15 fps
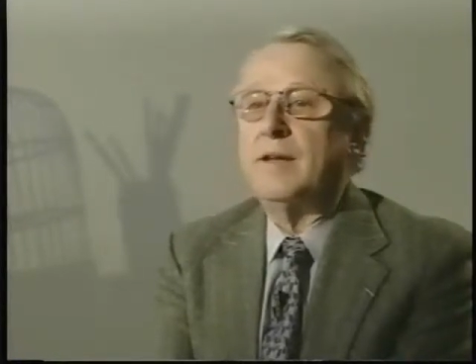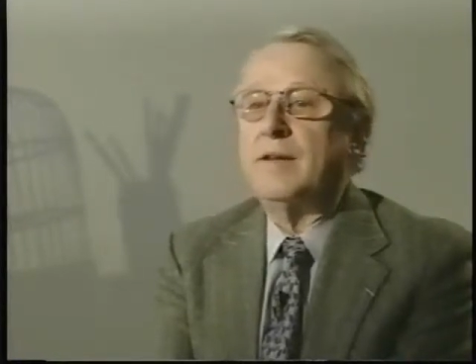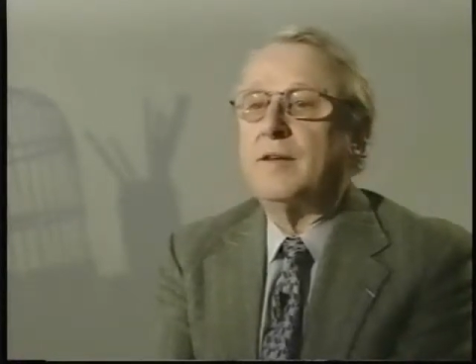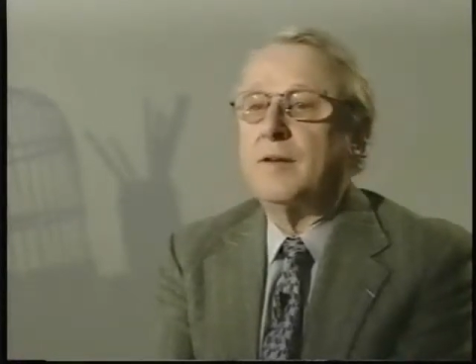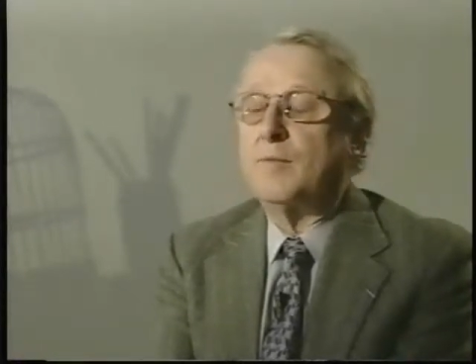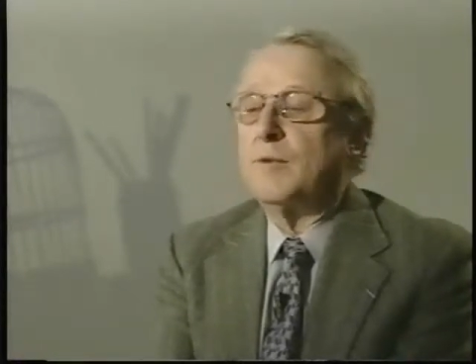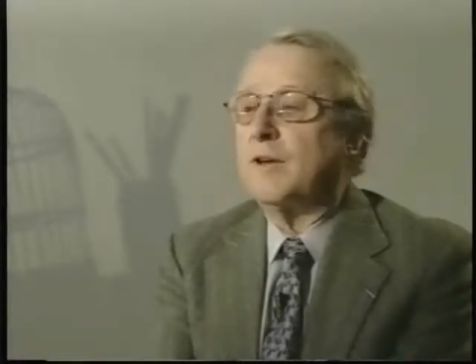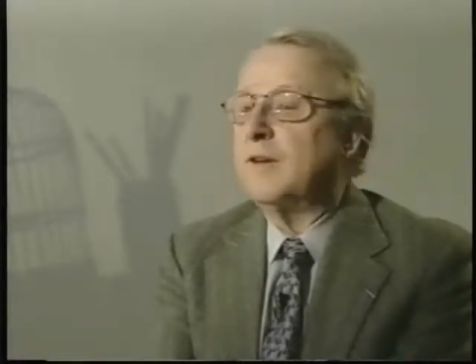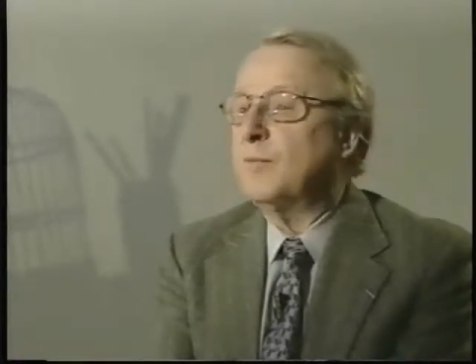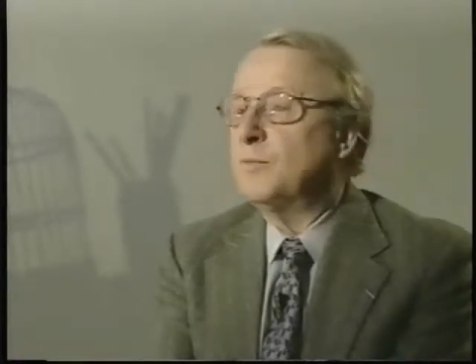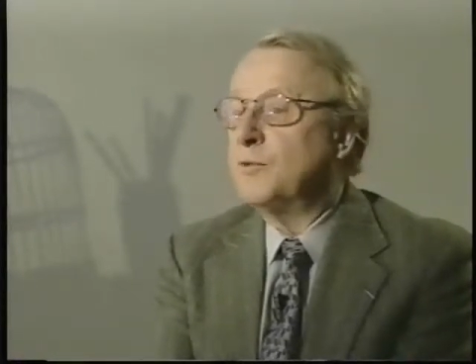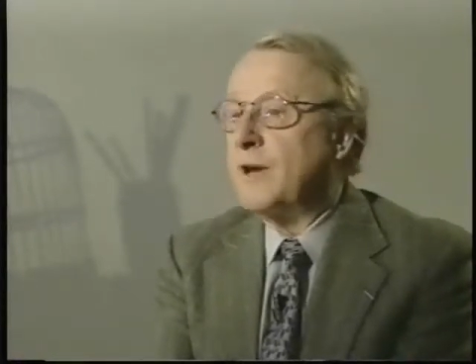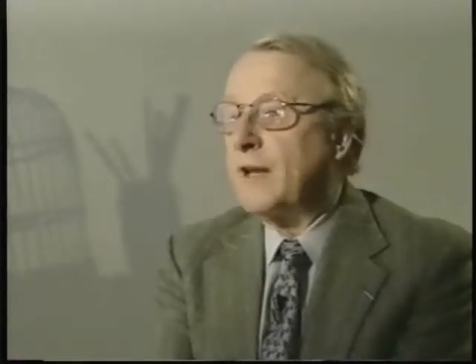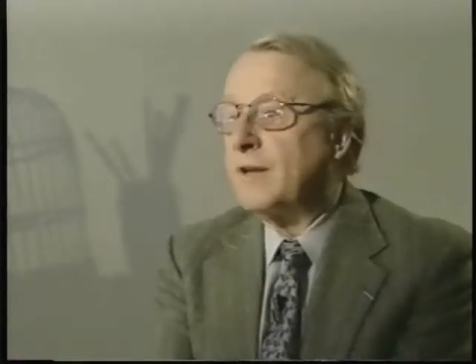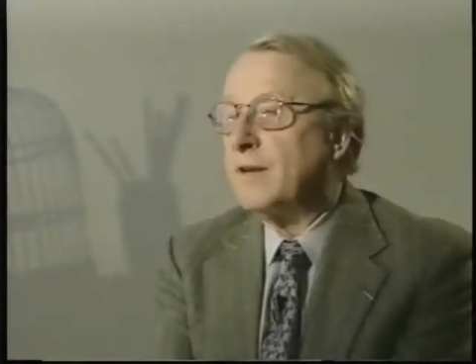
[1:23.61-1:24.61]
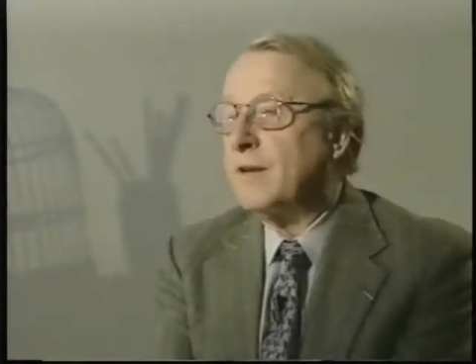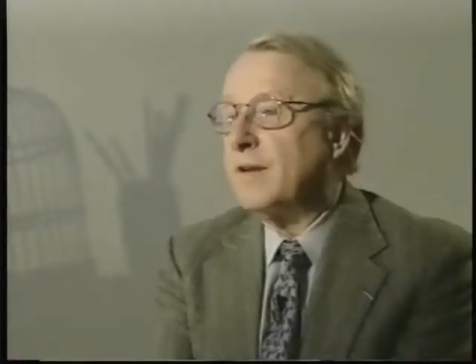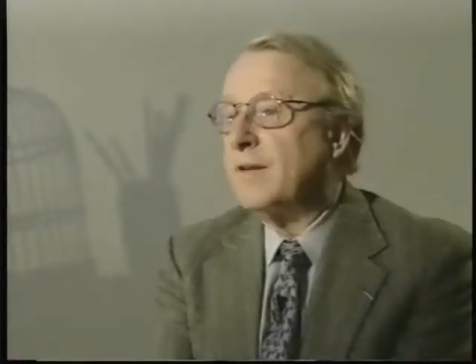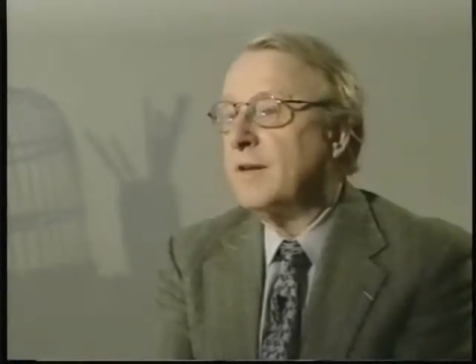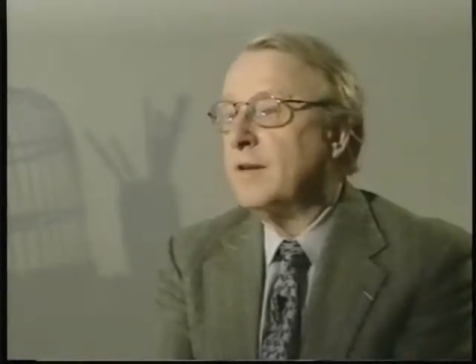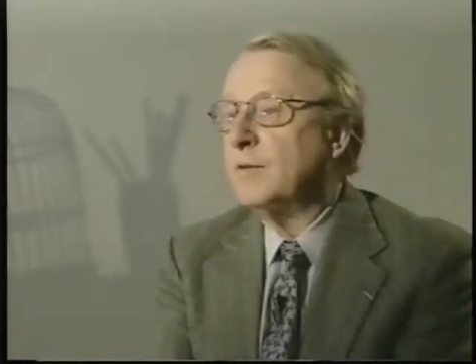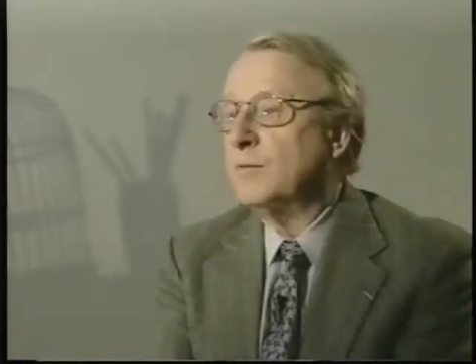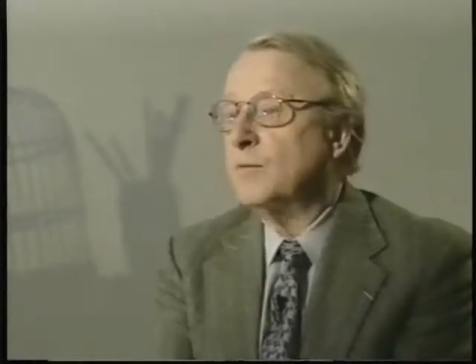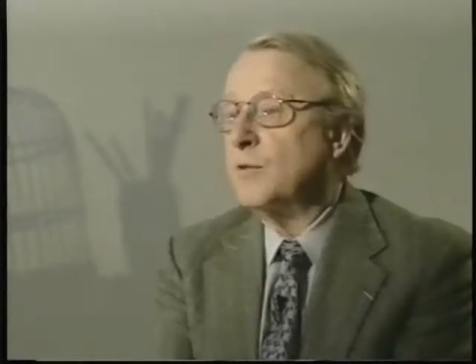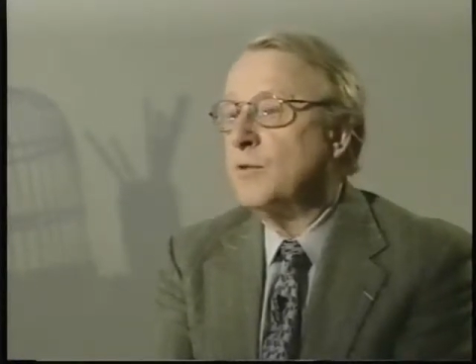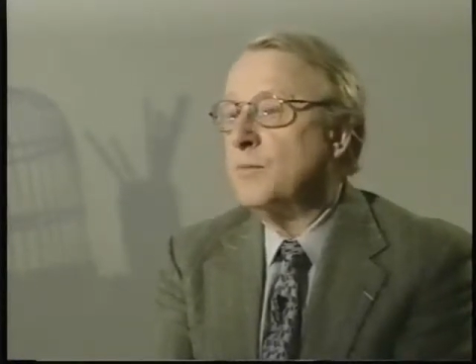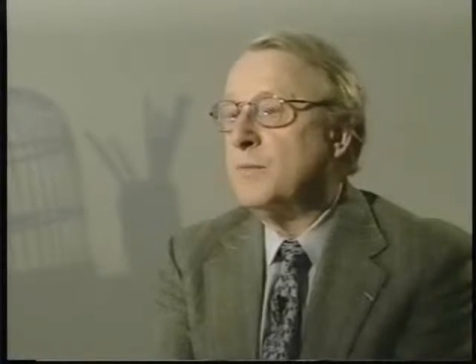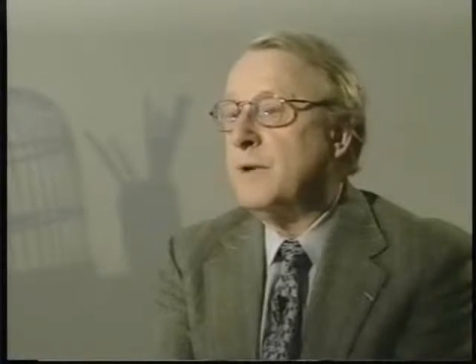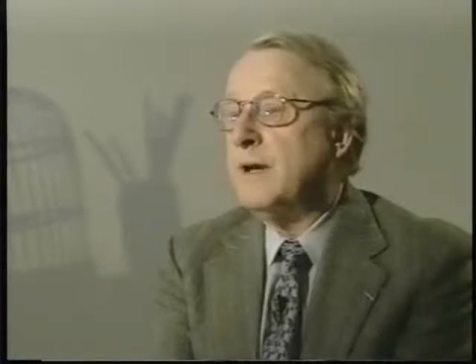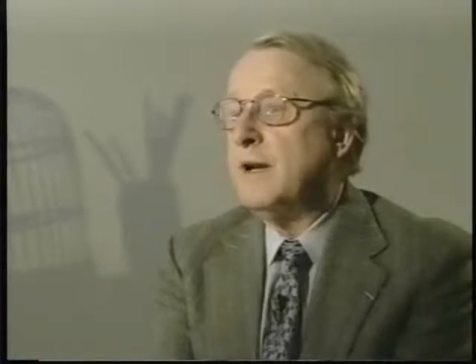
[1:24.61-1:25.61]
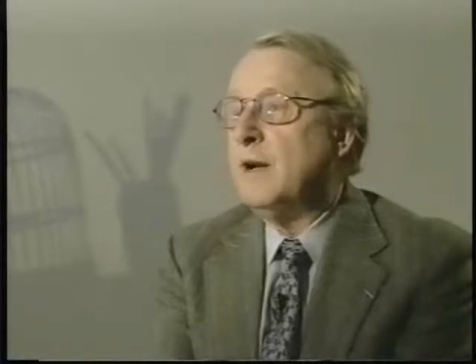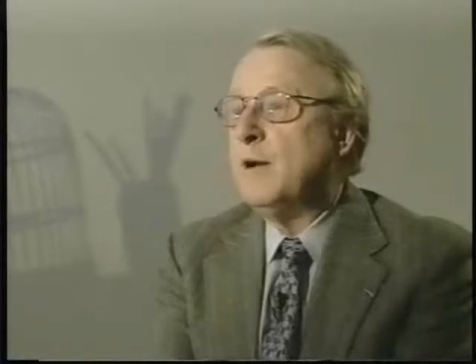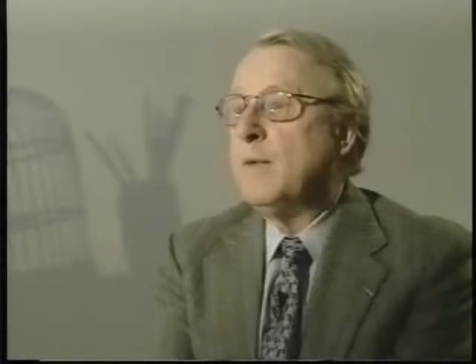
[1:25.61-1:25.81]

someone's presence in a room.